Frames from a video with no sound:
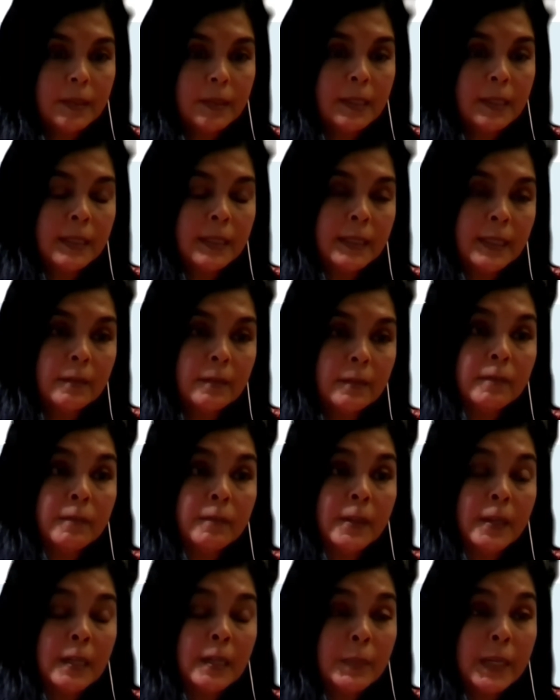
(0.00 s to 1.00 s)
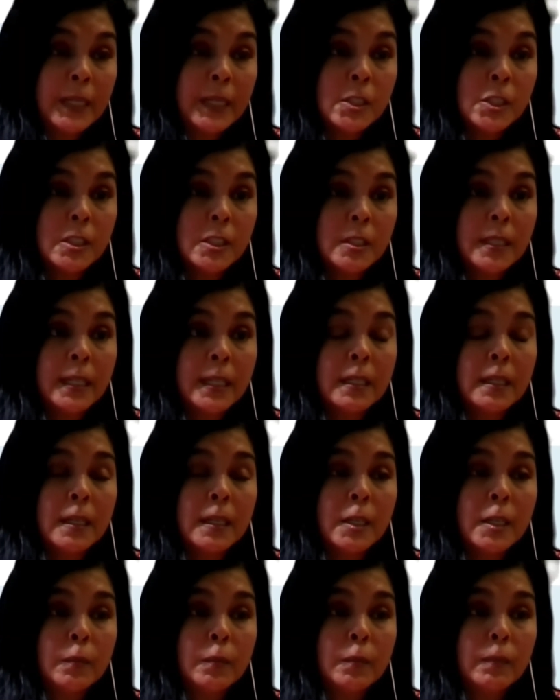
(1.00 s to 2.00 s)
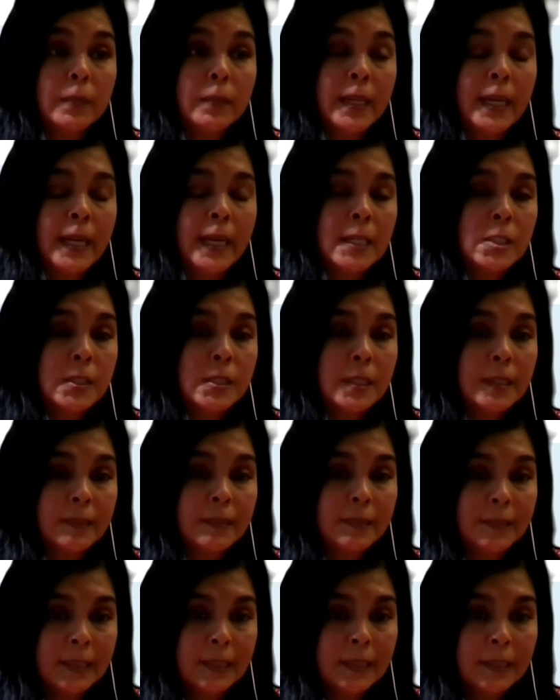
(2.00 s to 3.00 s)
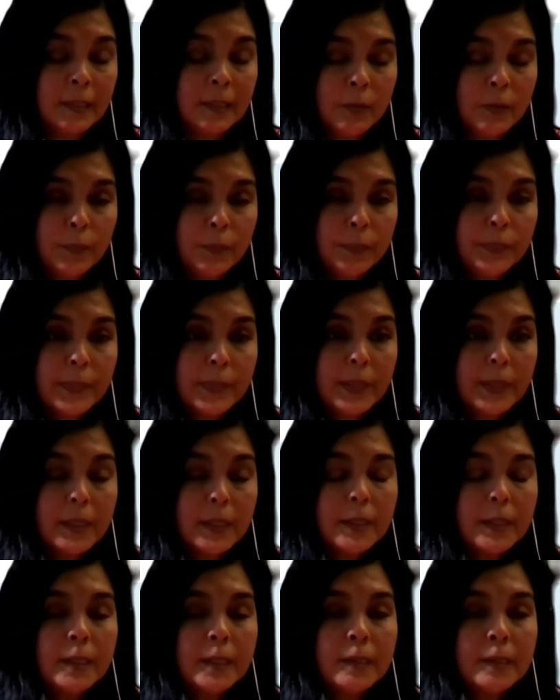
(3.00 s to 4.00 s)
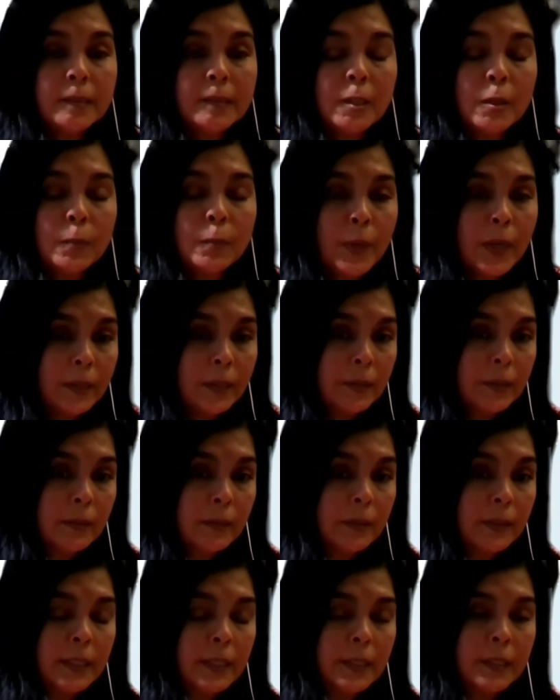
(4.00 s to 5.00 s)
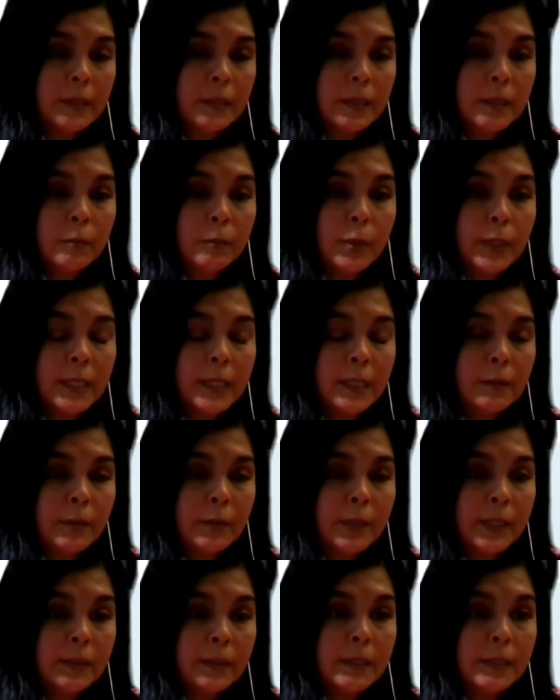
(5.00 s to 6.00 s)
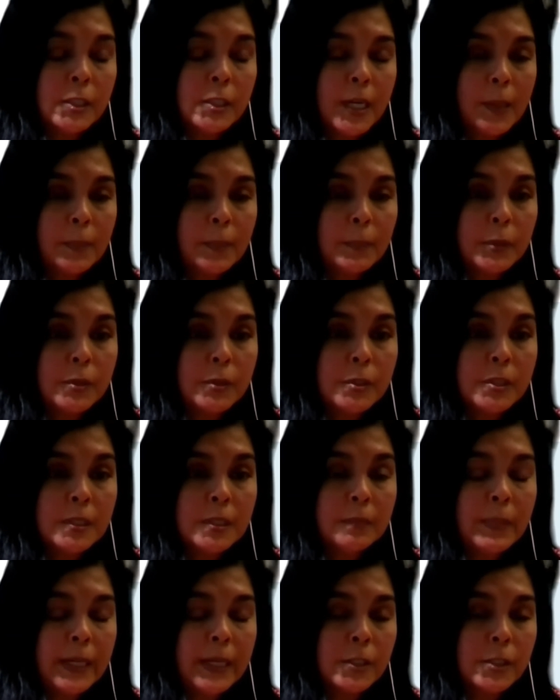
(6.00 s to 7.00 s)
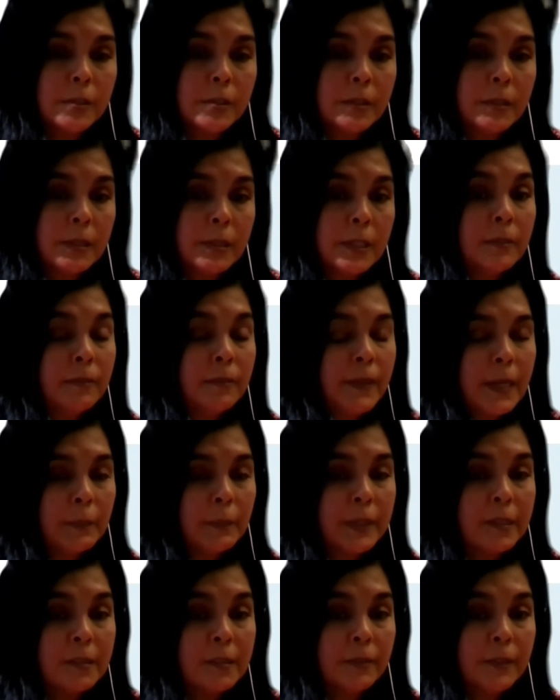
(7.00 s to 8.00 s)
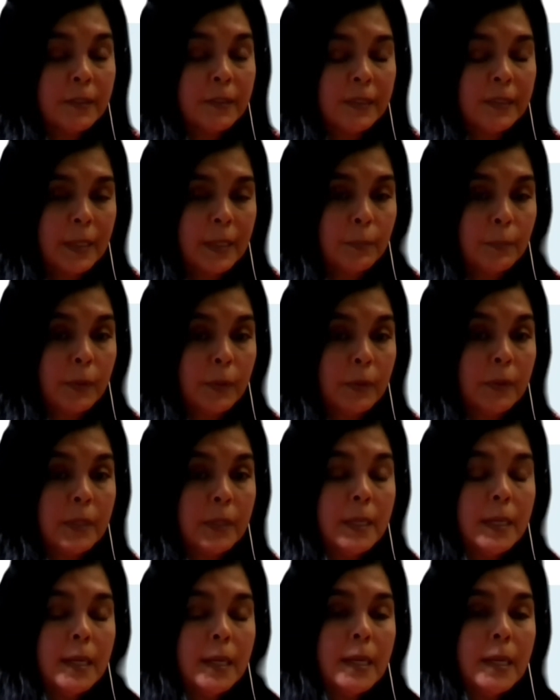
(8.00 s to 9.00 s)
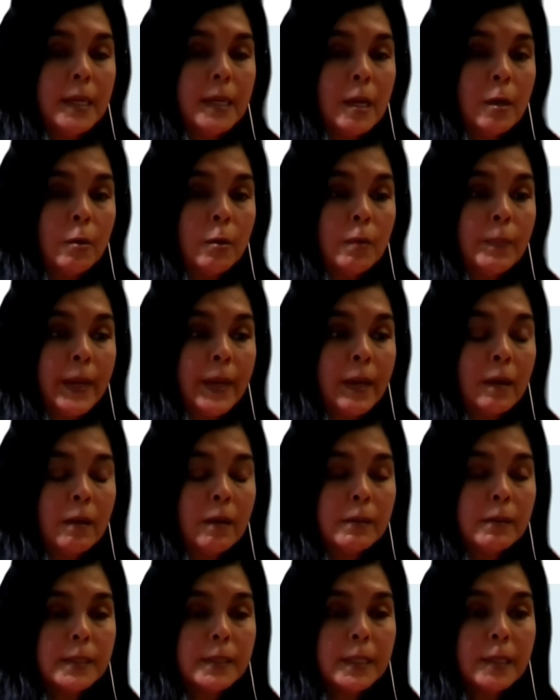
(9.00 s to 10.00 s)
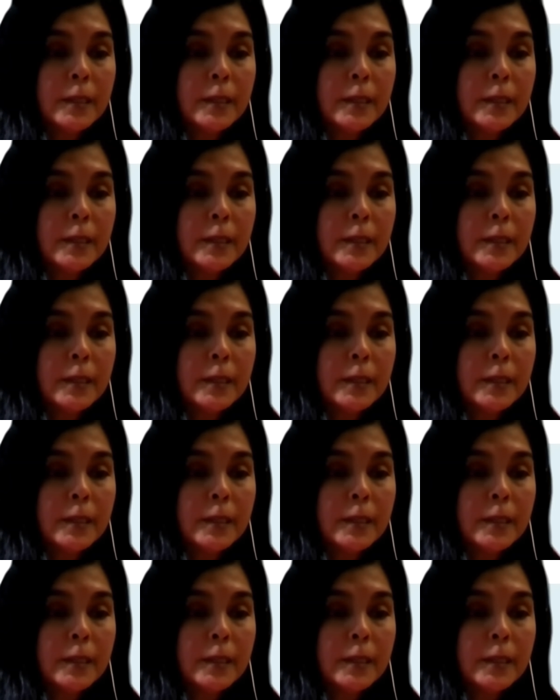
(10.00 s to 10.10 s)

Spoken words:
And I think very much that the HTC is a partner in working with the chapters to make sure new families, for example, know about